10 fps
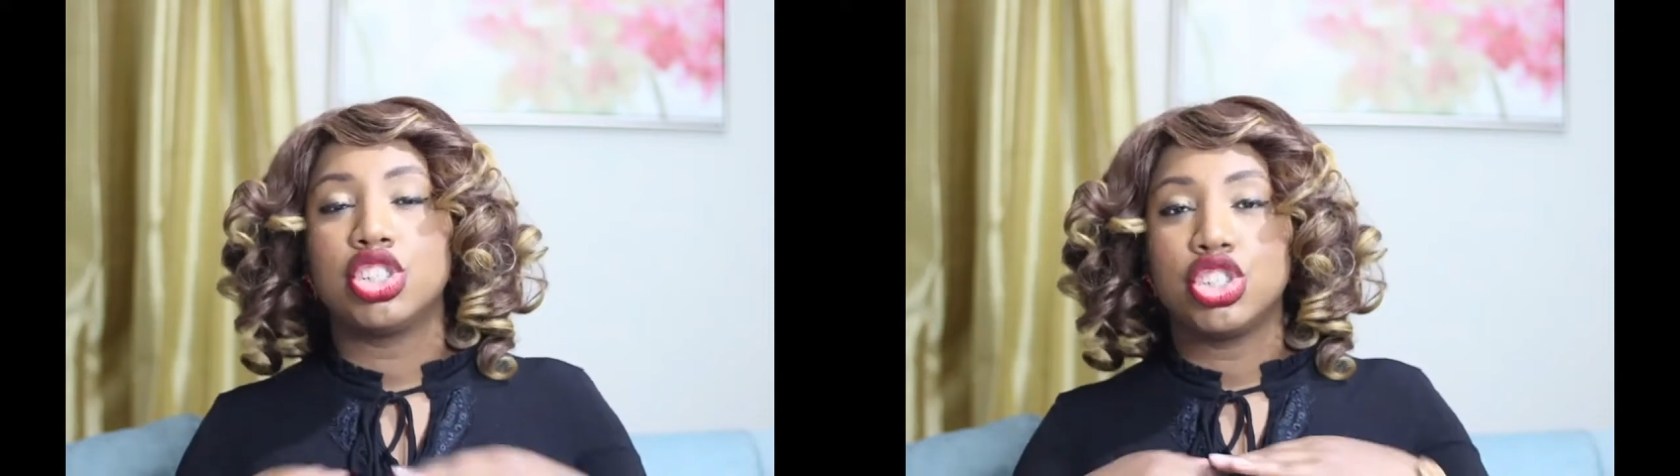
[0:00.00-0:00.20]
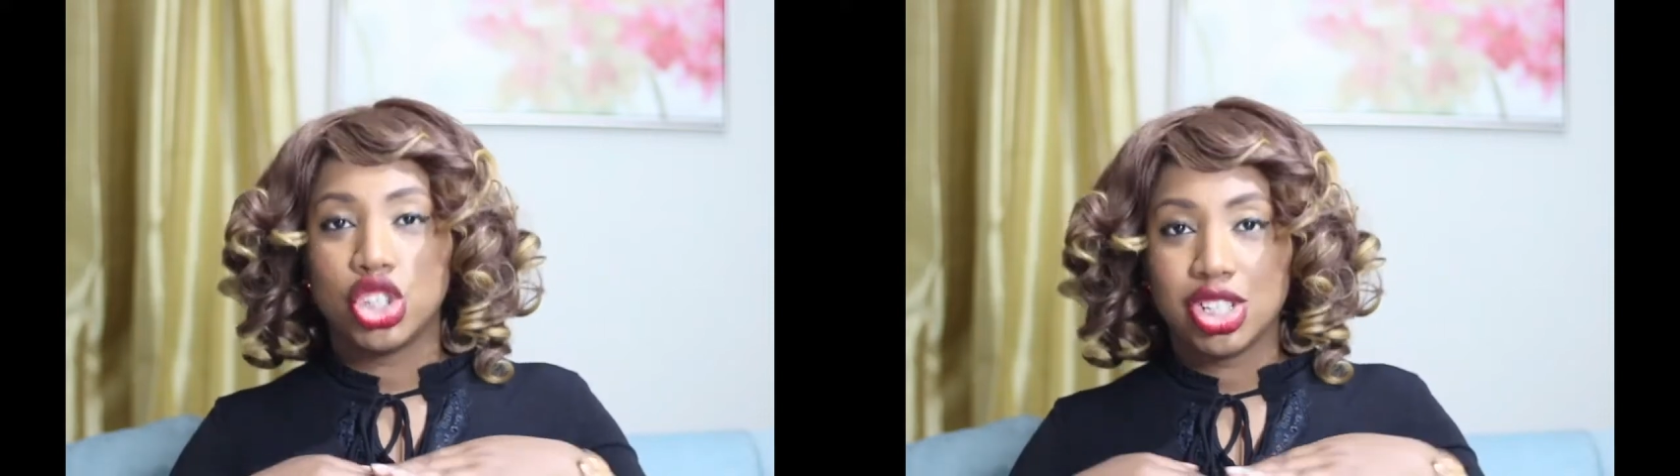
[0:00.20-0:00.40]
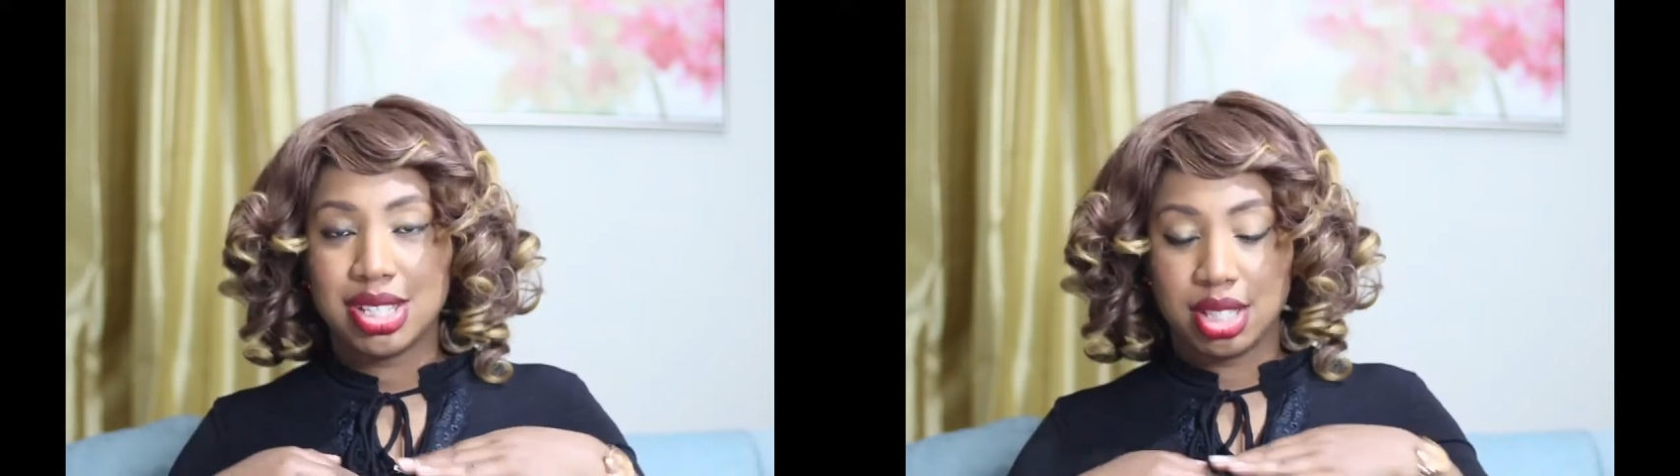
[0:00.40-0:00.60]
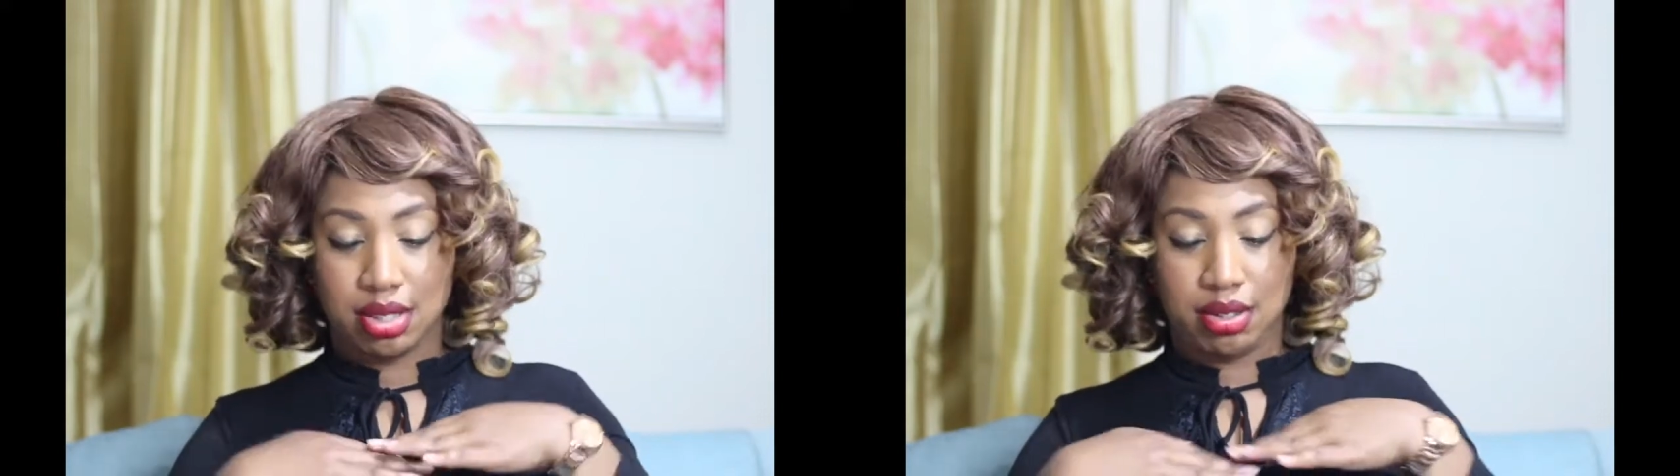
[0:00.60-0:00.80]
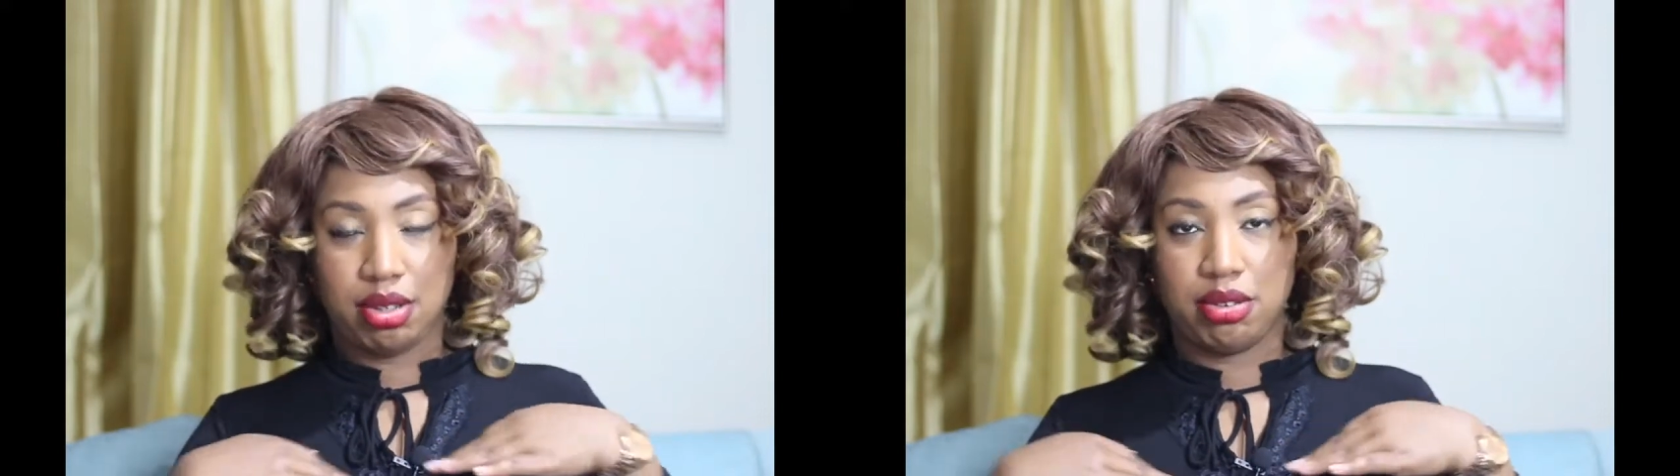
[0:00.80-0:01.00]
Just
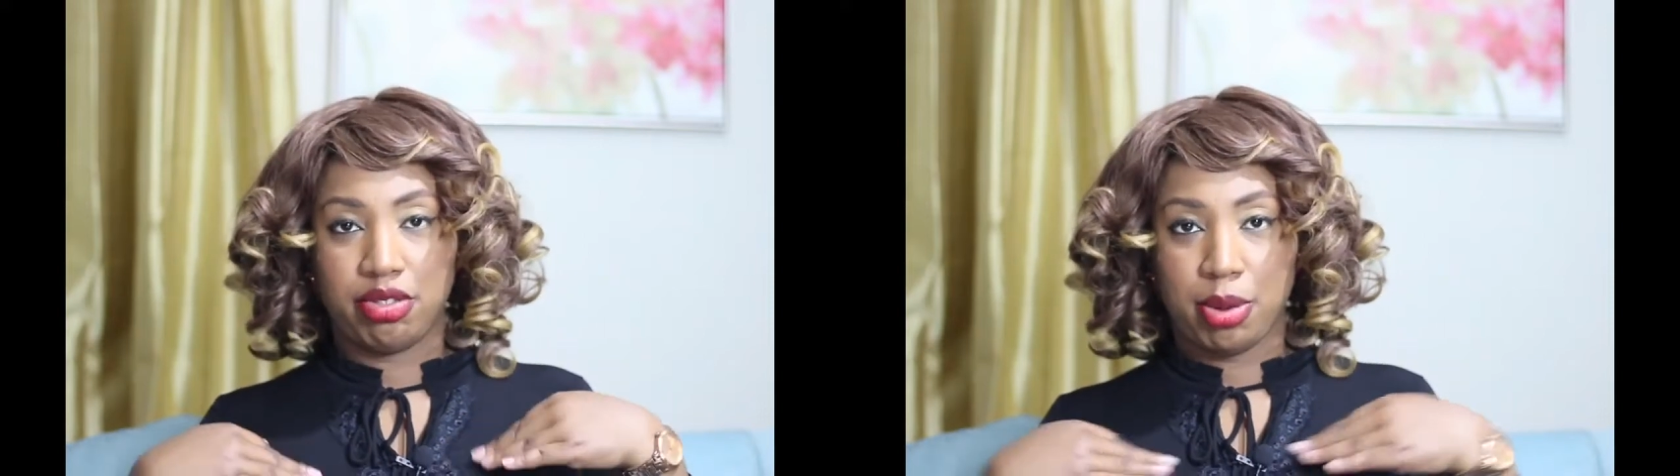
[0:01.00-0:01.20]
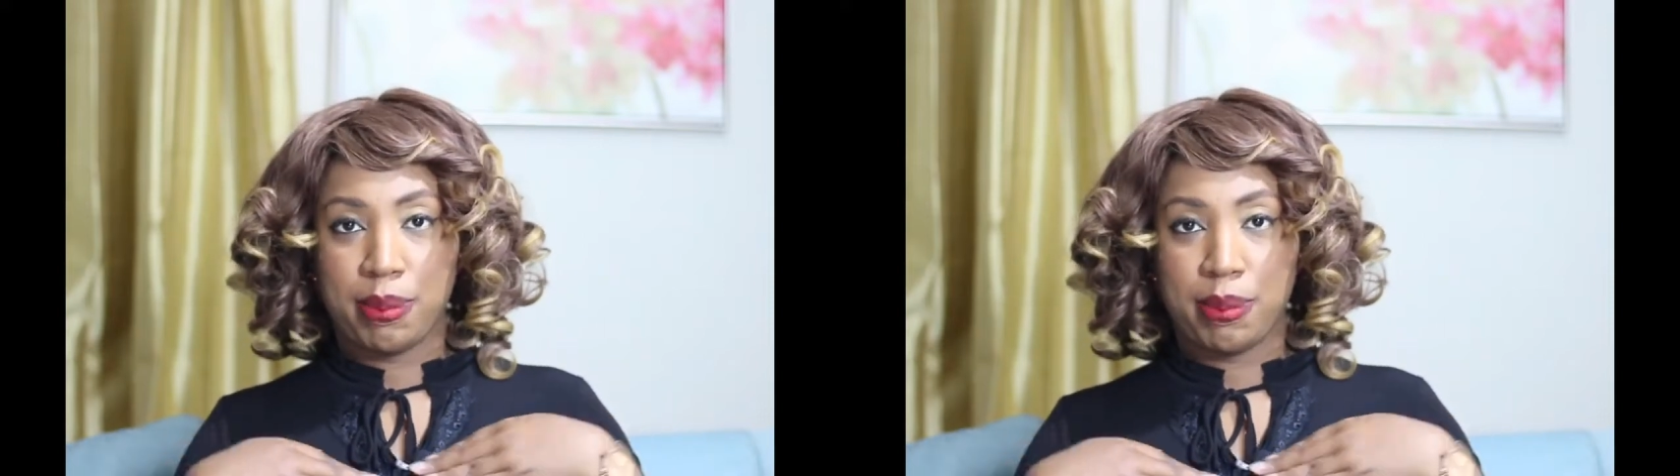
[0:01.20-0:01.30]
from